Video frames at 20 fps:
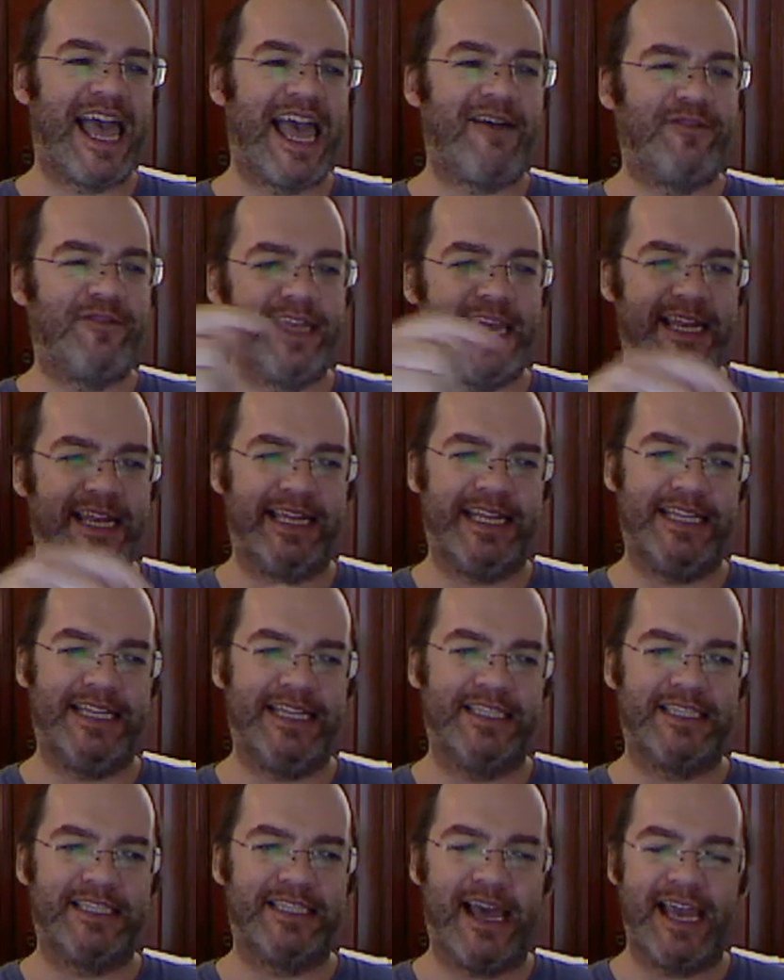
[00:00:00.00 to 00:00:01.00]
have to get
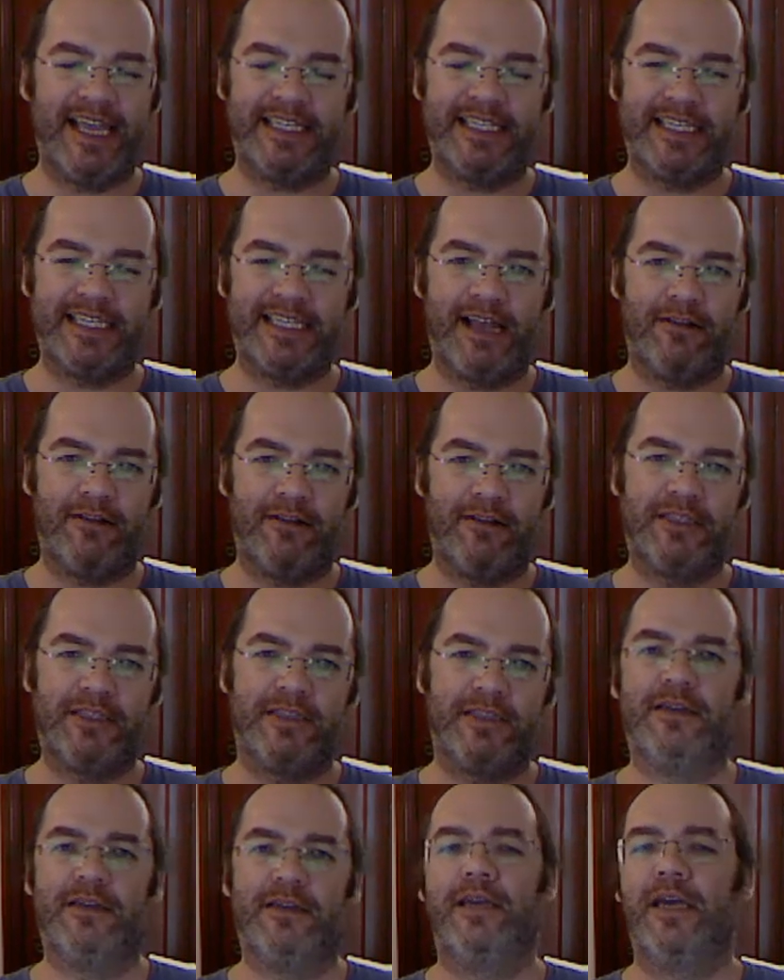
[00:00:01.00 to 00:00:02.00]
inside cells
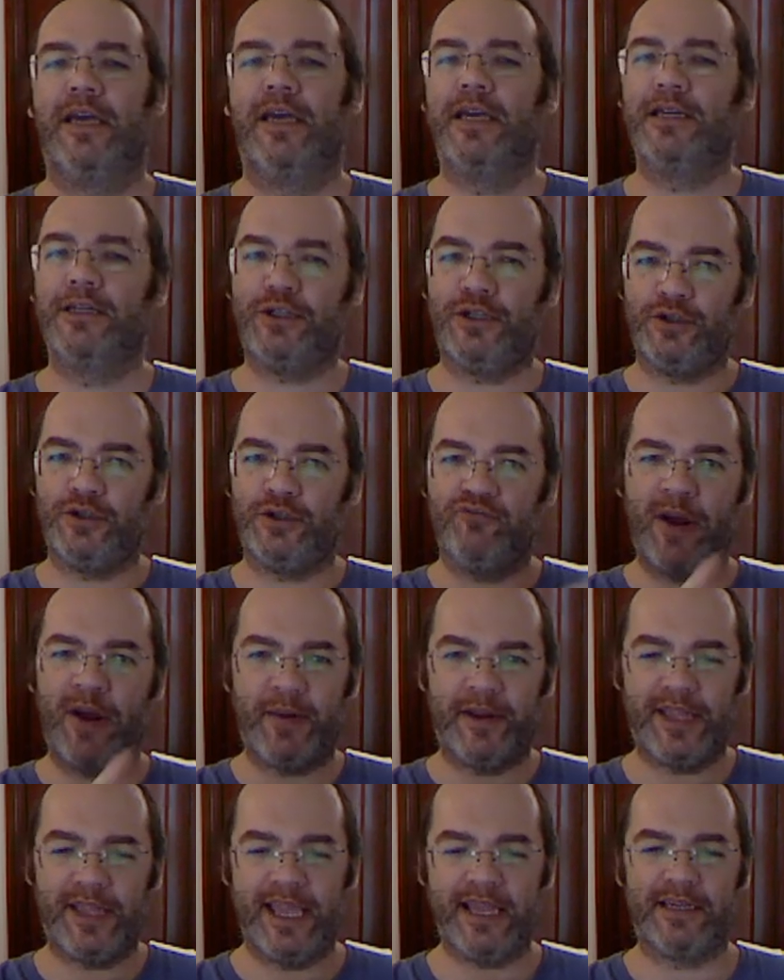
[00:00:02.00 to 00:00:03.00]
to
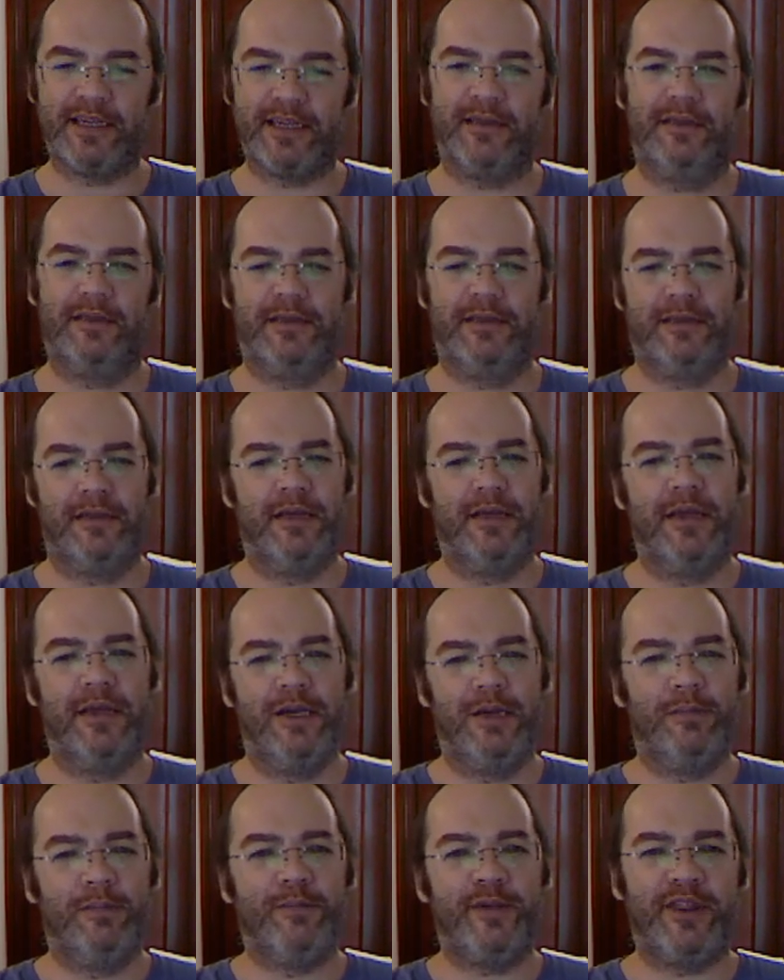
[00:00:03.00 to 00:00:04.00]
replicate,
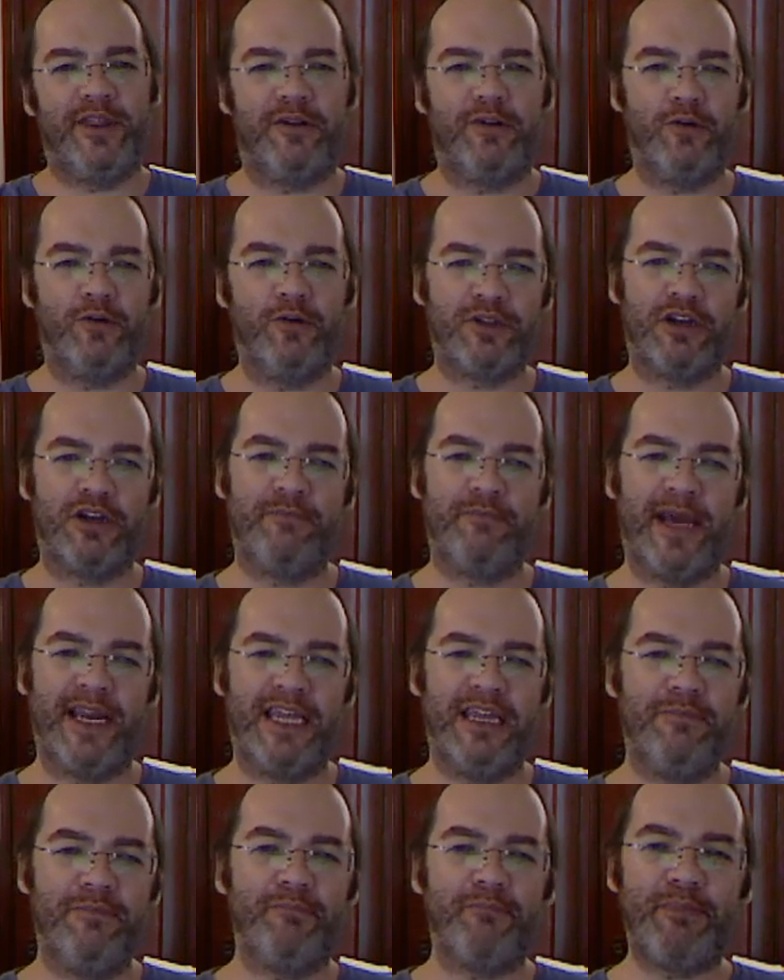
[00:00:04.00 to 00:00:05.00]
but there are also
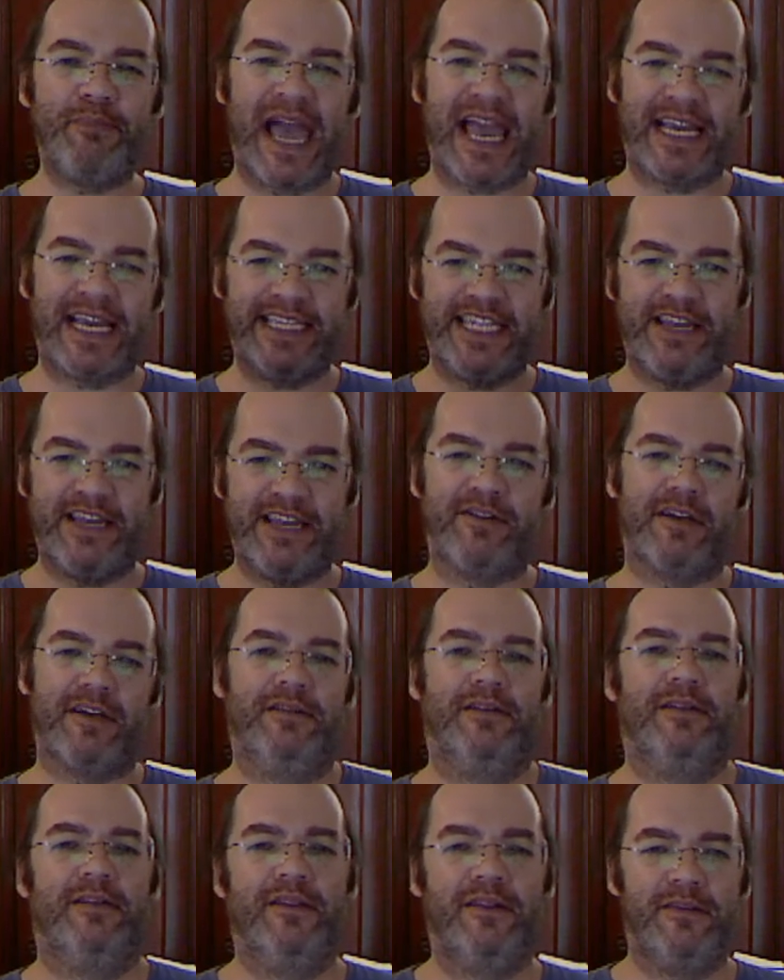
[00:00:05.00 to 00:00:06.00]
many bacteria
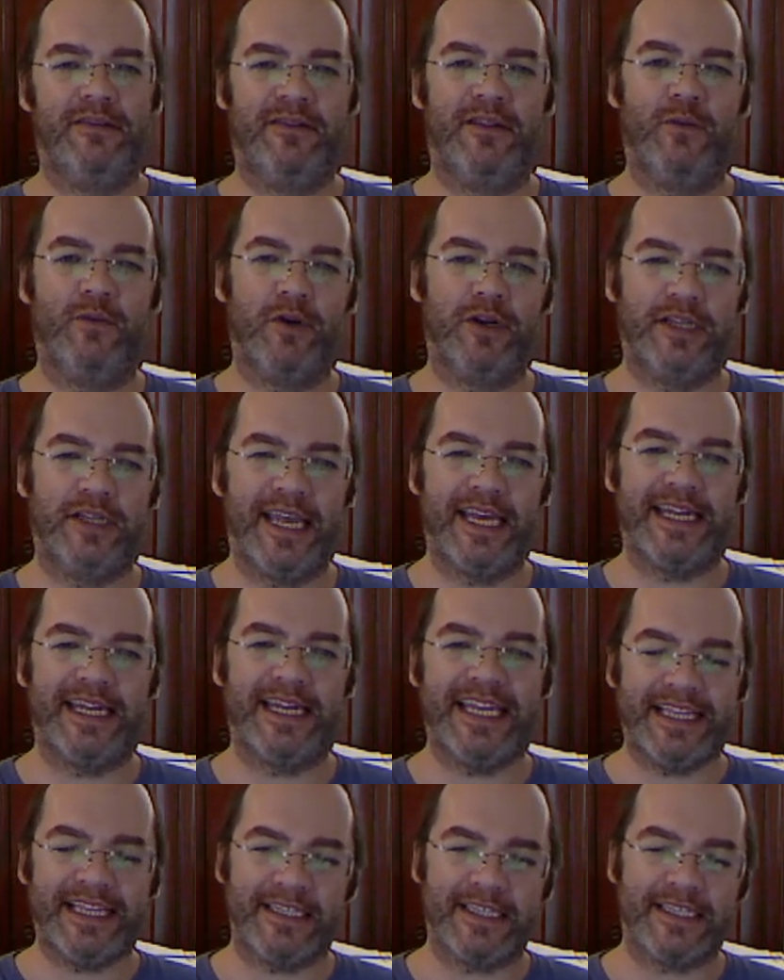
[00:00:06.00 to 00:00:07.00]
that want to get
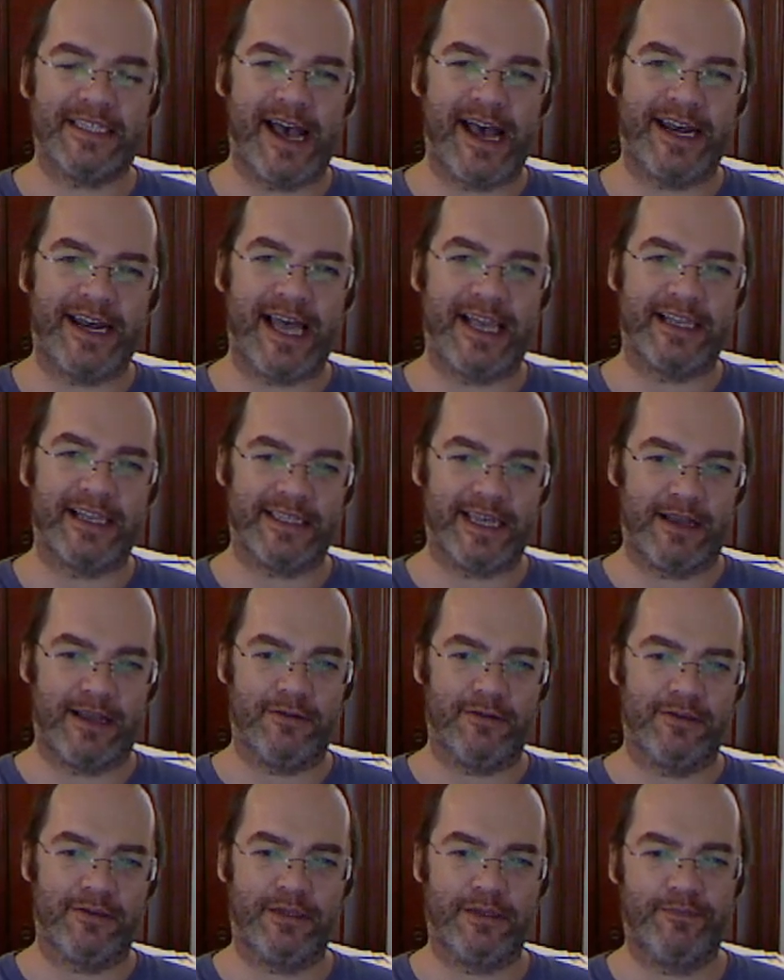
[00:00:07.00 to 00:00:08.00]
inside our
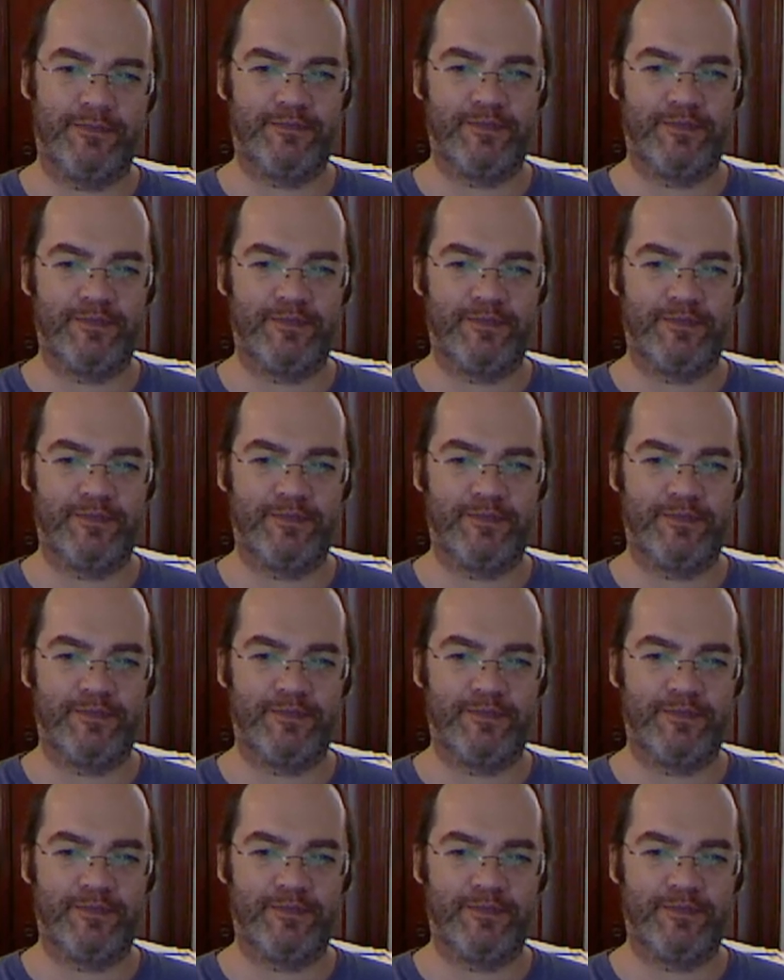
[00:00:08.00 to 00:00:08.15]
cells.